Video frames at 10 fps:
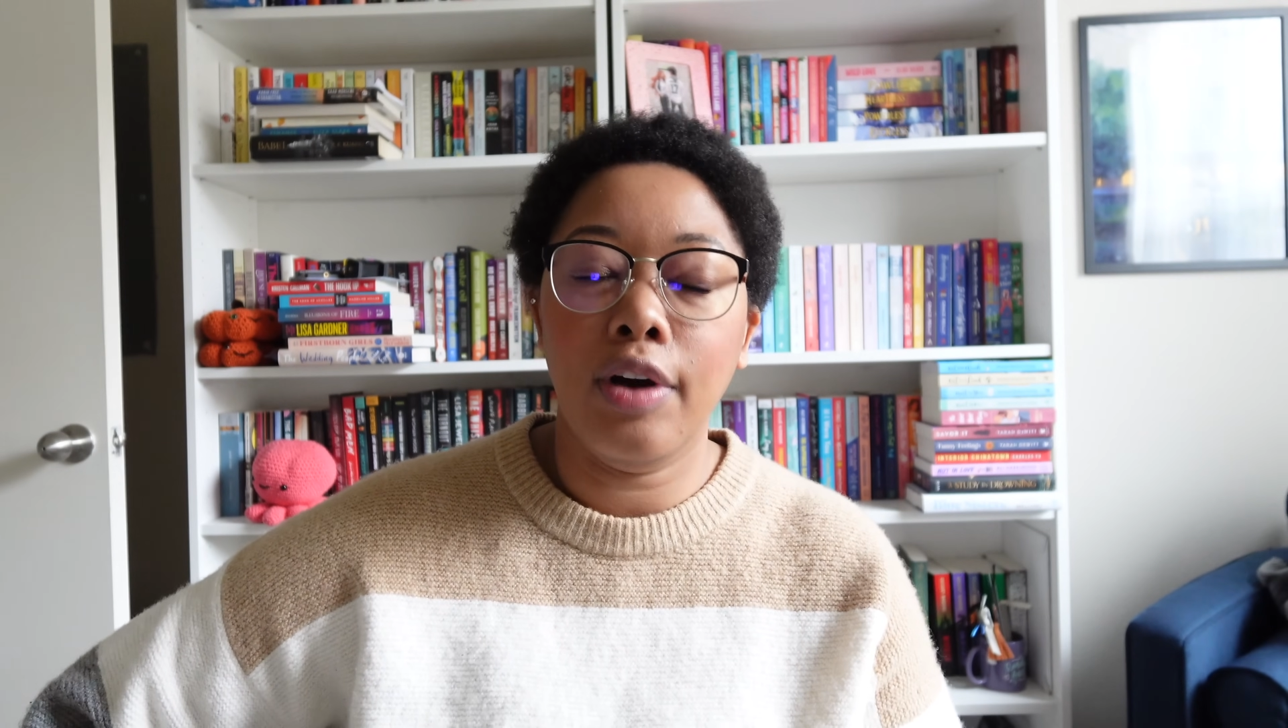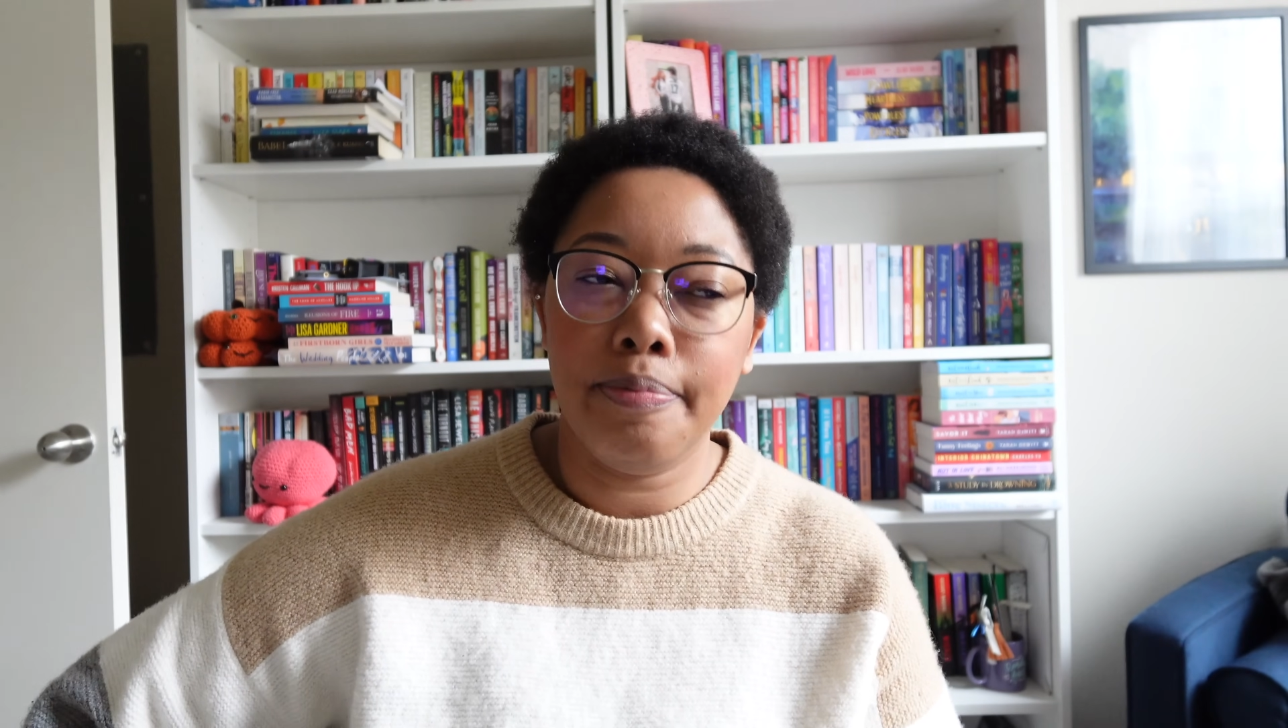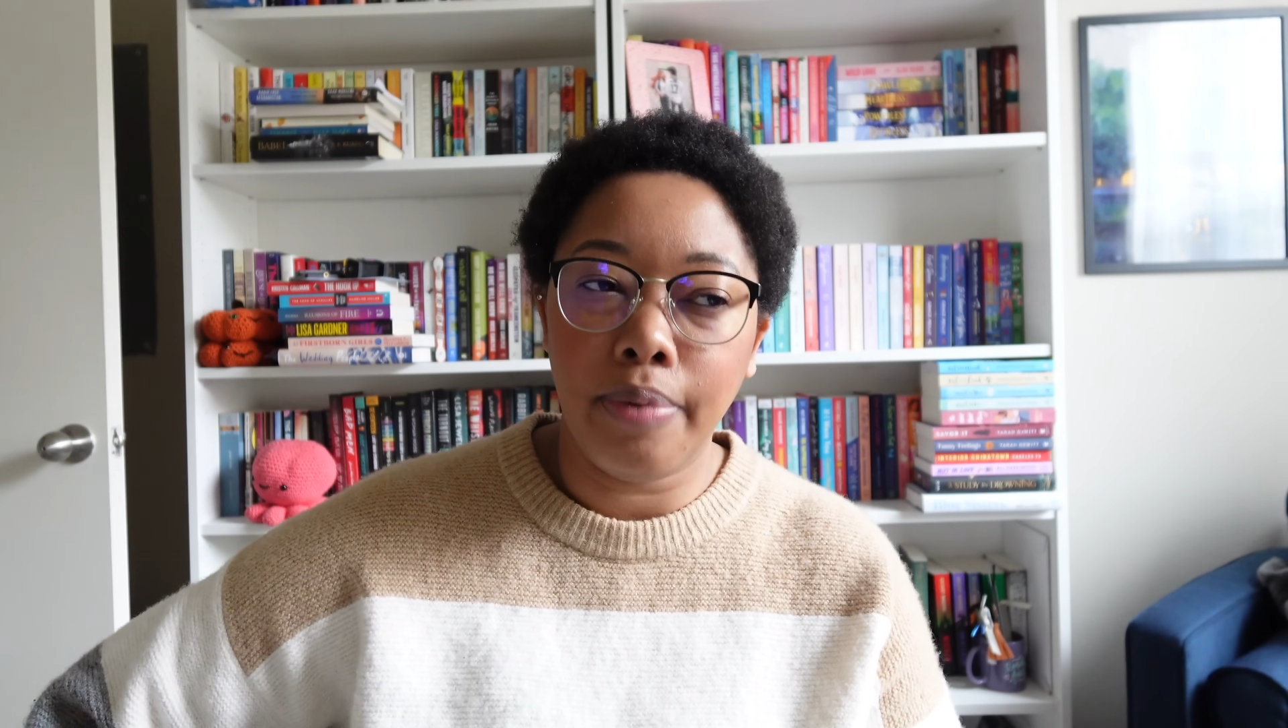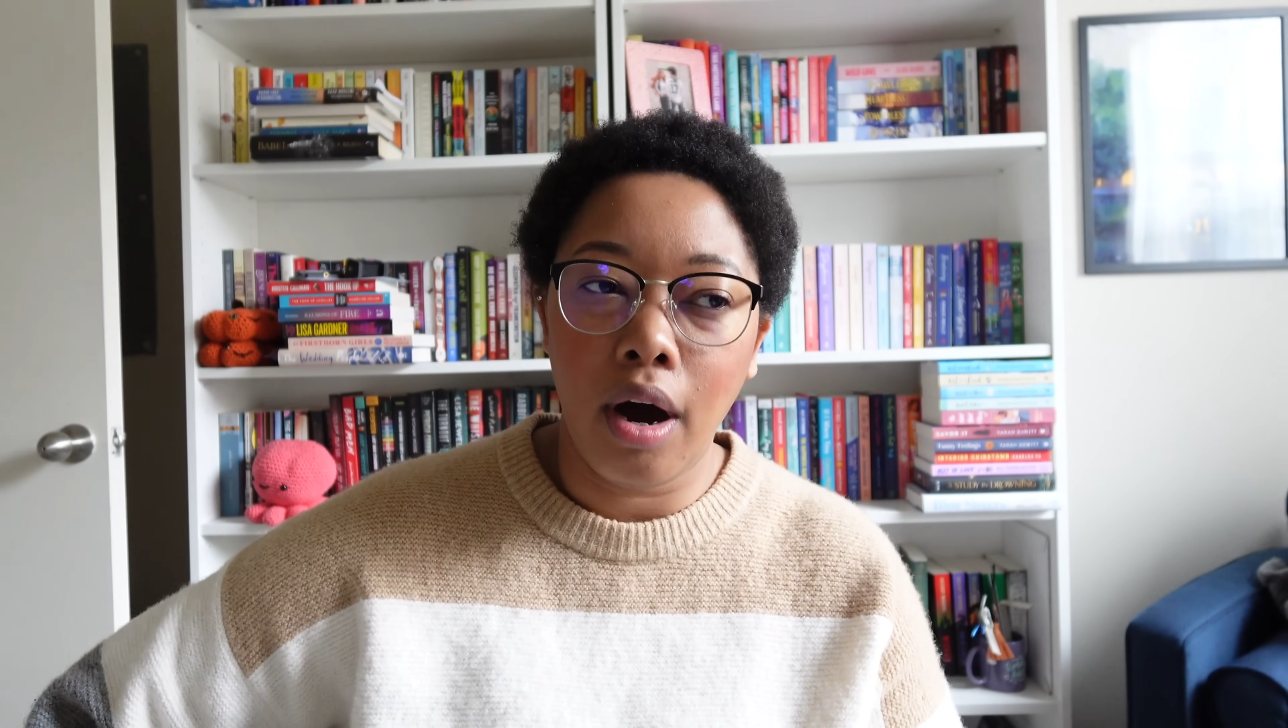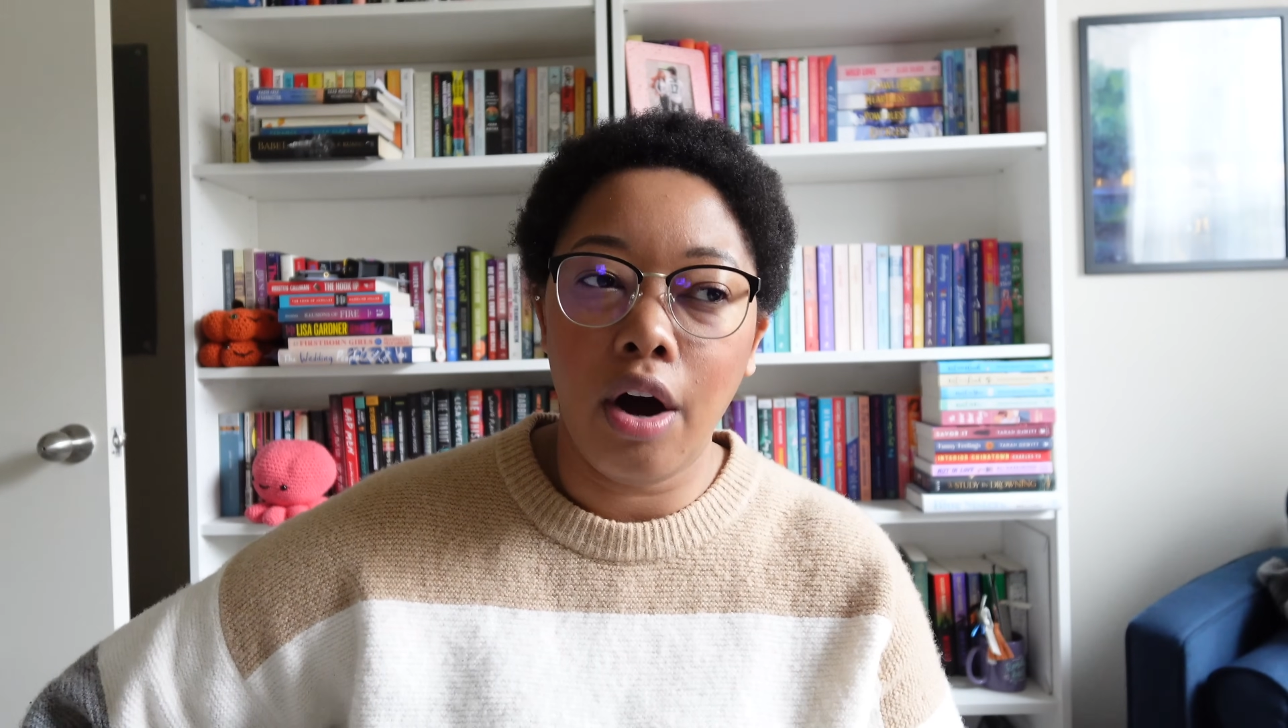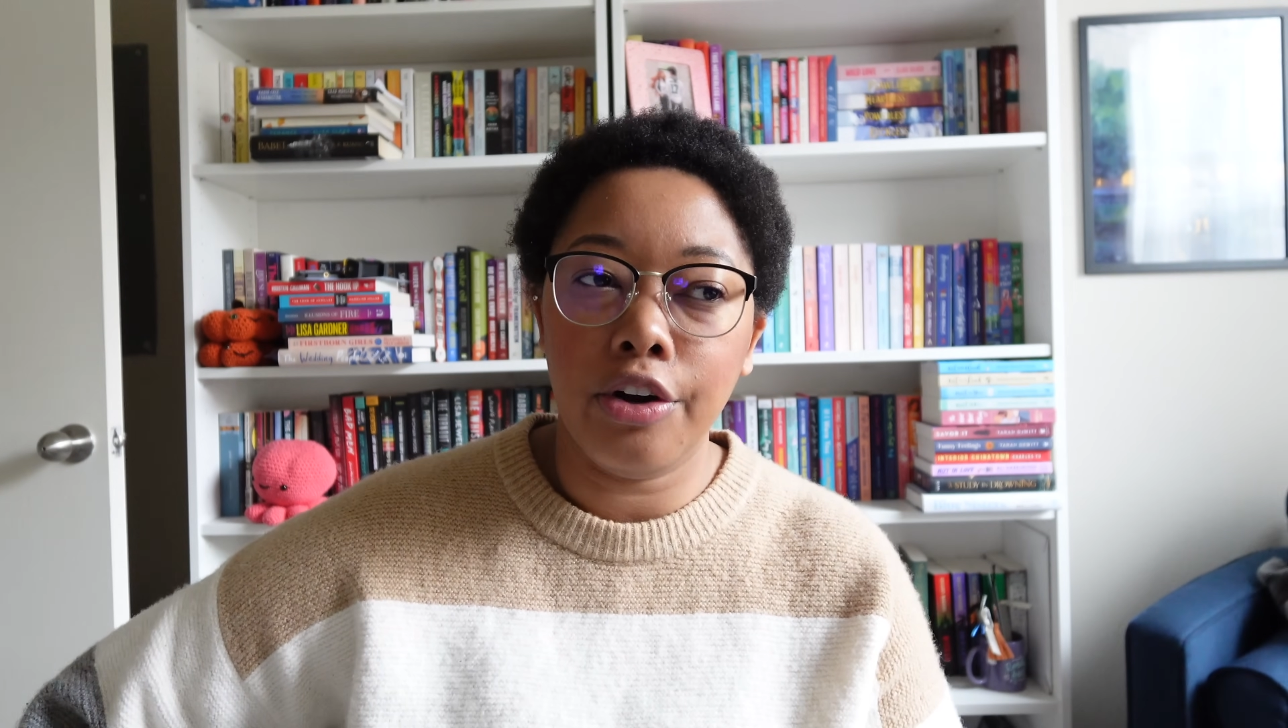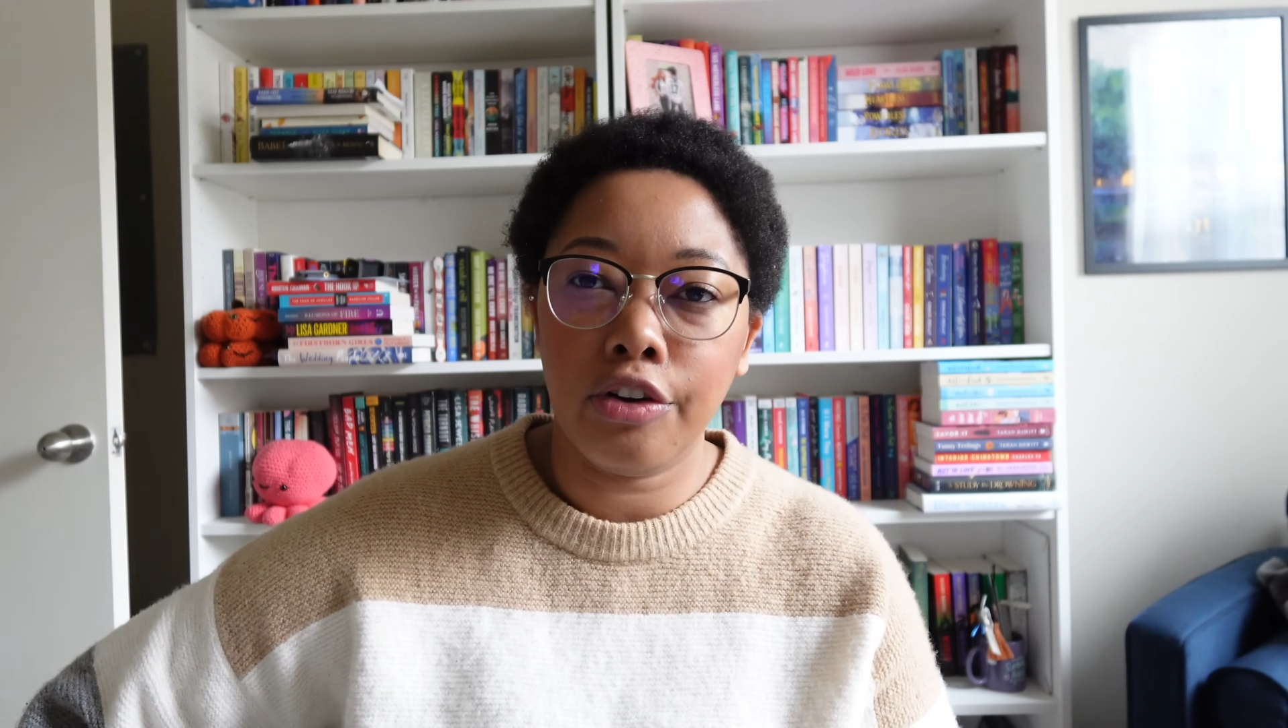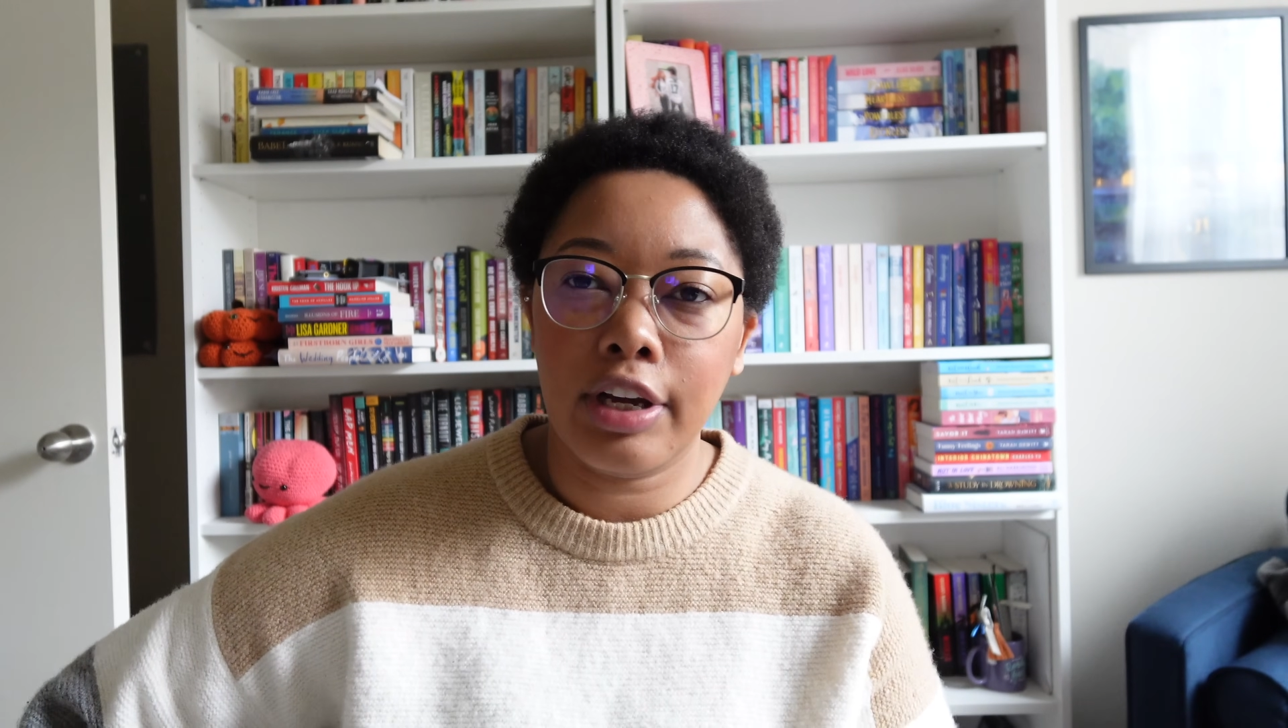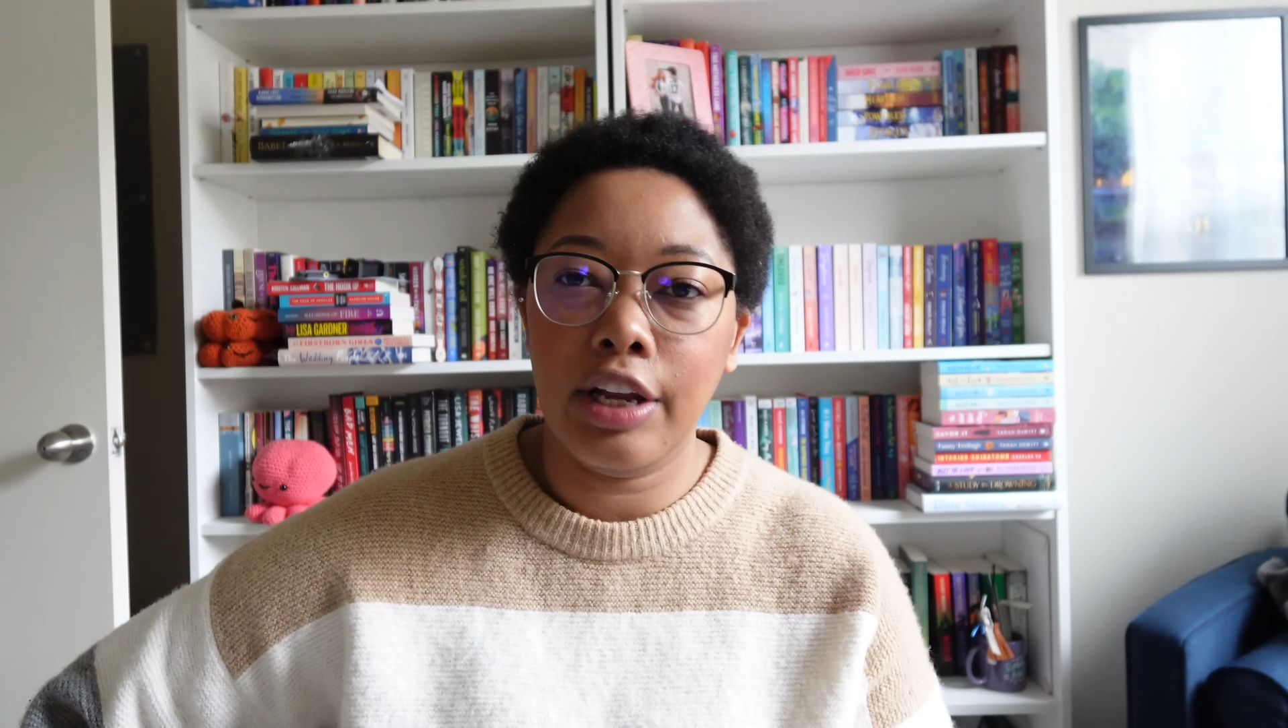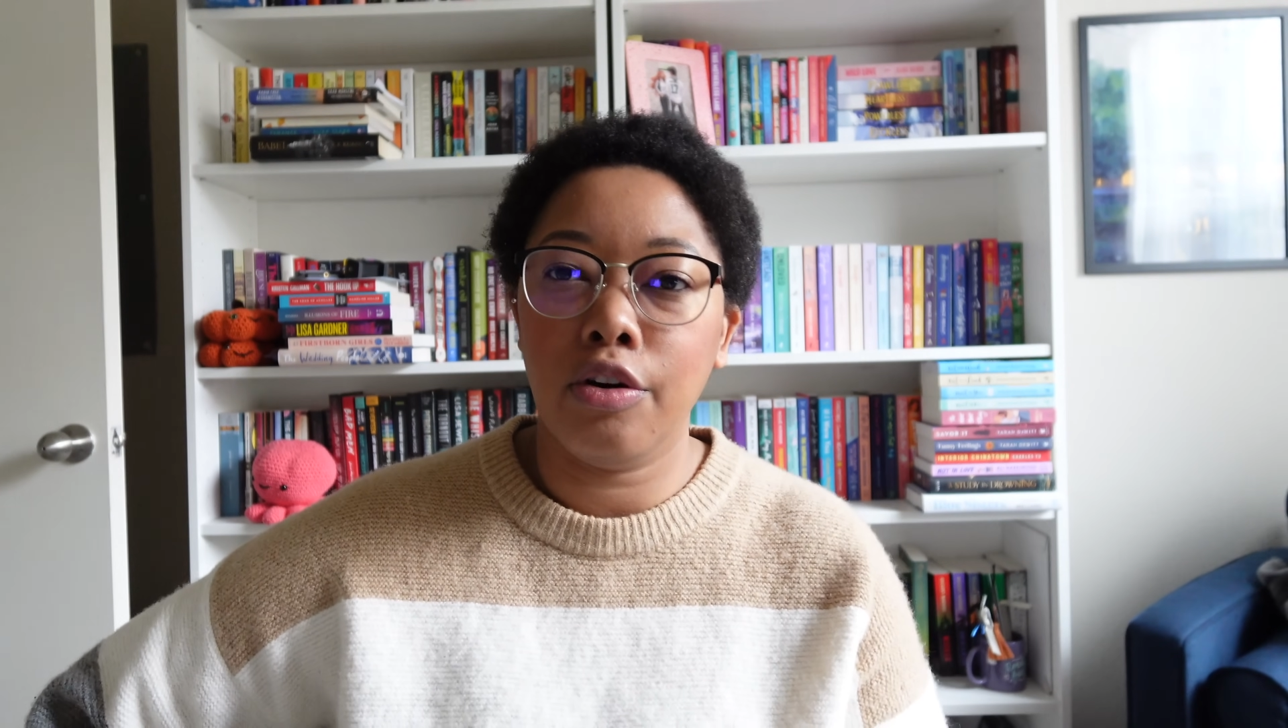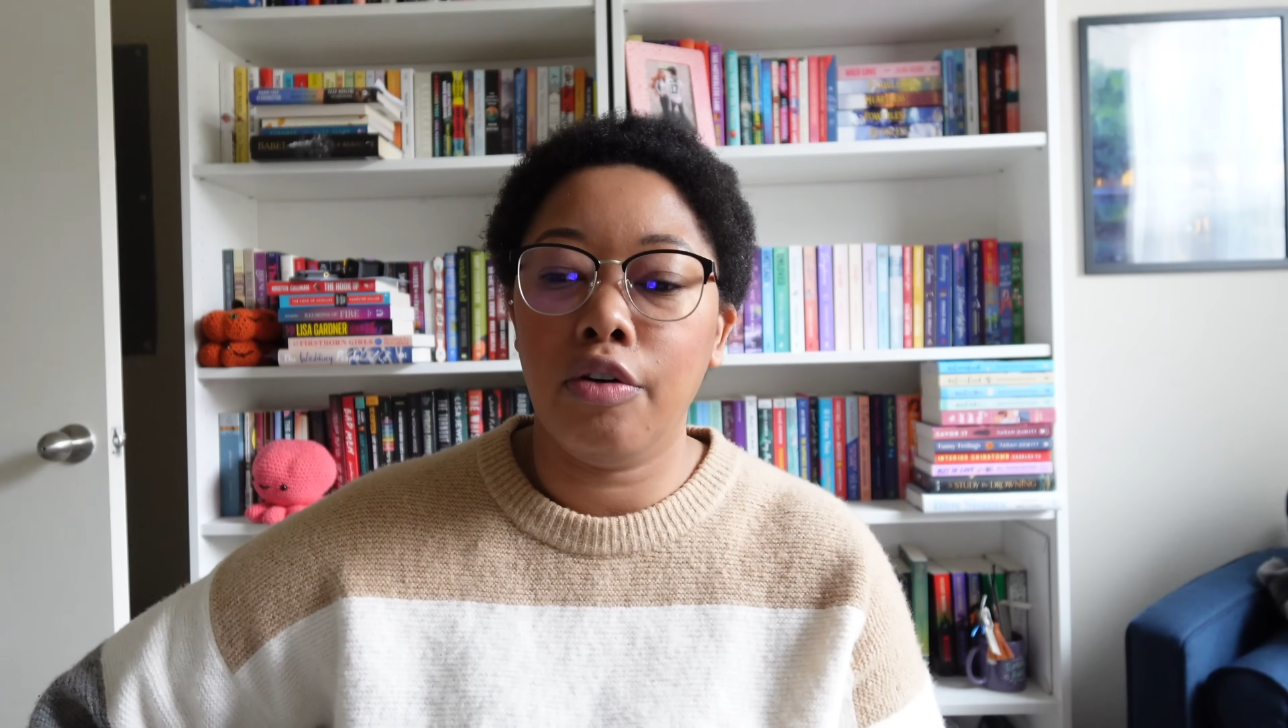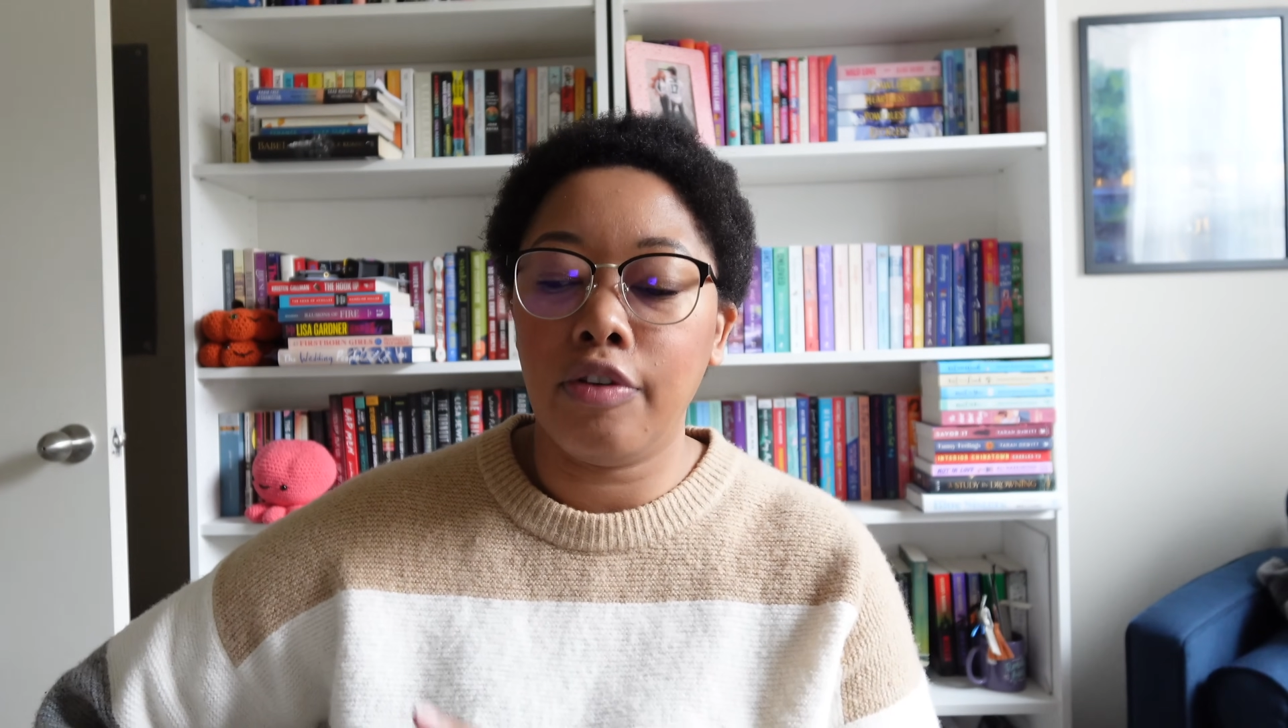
have bought on your Kindle